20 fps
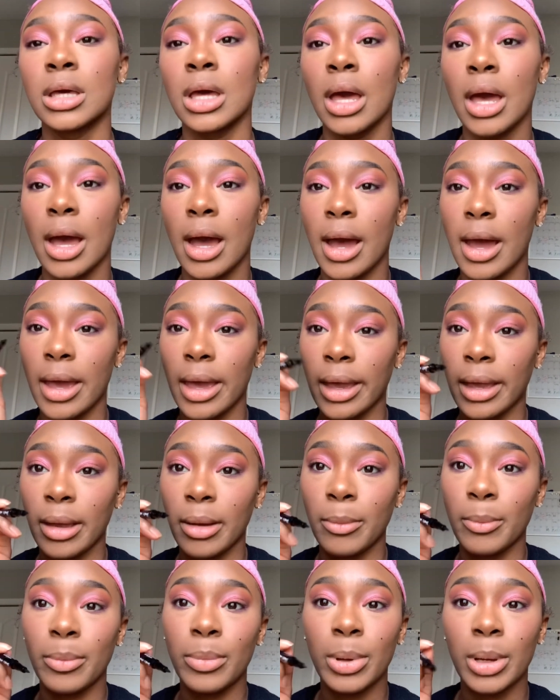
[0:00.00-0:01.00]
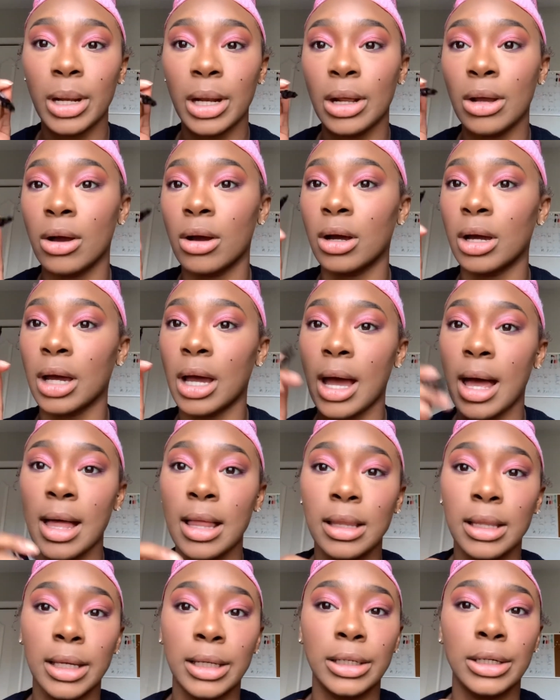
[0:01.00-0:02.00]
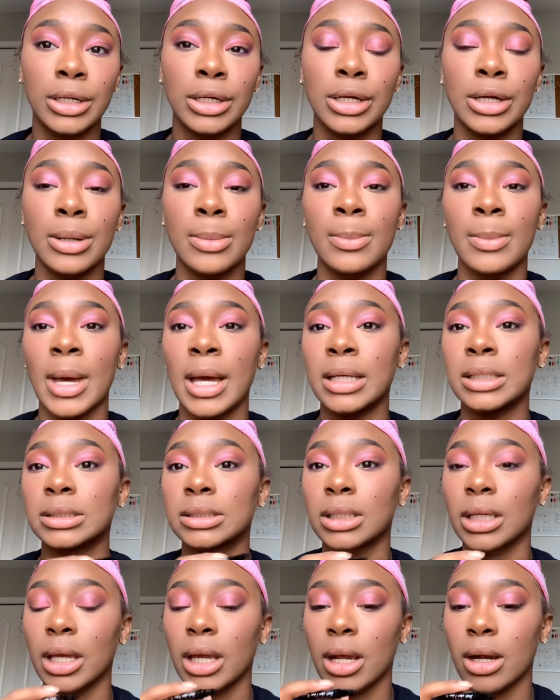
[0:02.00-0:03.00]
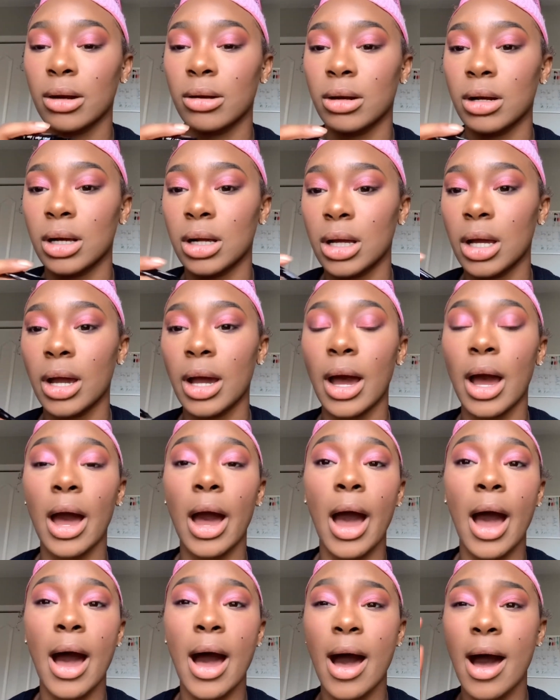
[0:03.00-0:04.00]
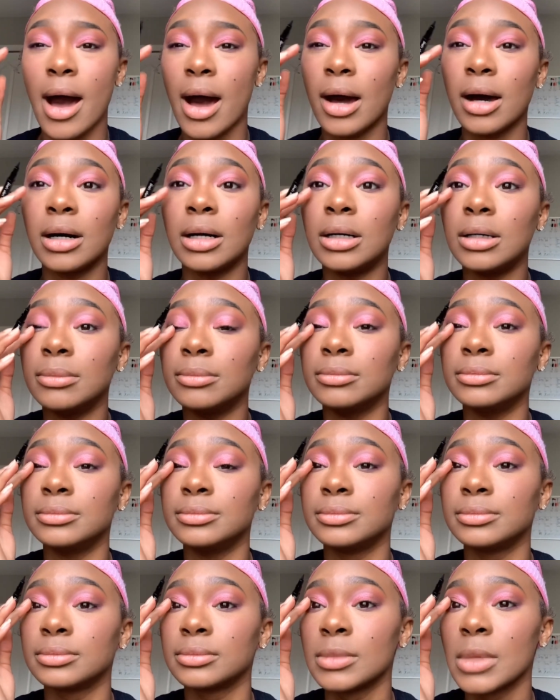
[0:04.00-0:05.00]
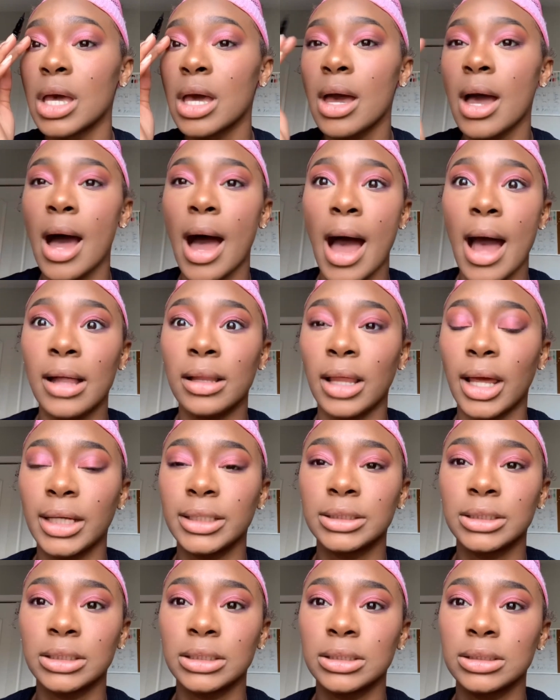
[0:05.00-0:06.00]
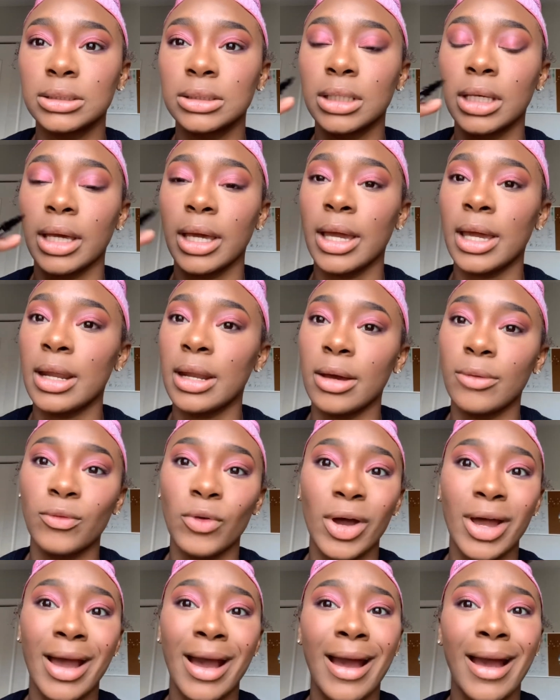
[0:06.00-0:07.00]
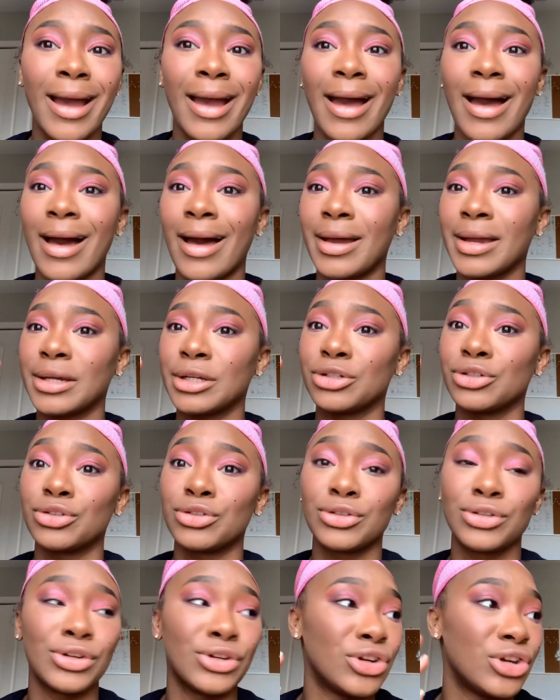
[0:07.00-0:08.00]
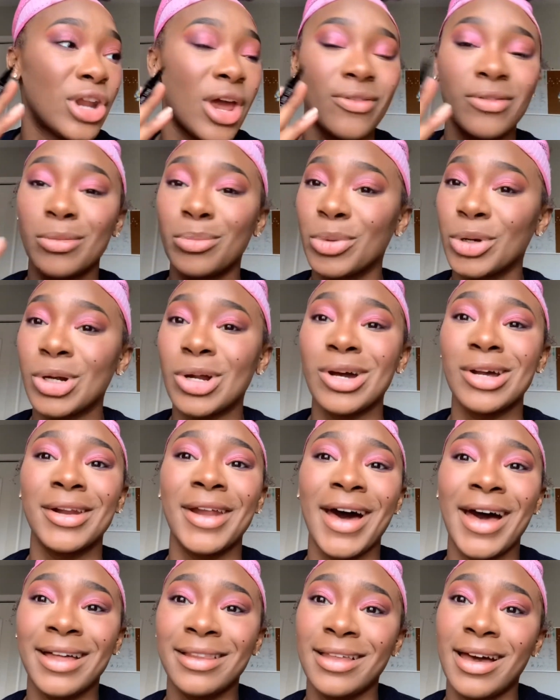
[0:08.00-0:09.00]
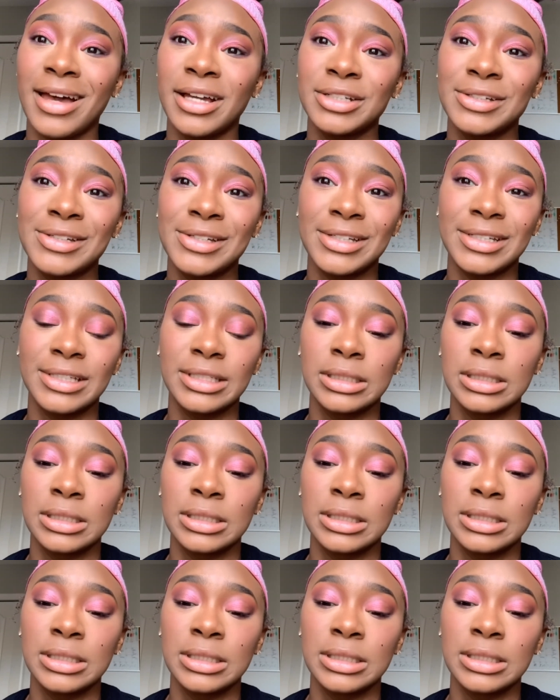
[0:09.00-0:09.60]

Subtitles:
I hate putting on eyeliner, mascara, eyelashes. And FYI, I never put on eyelashes.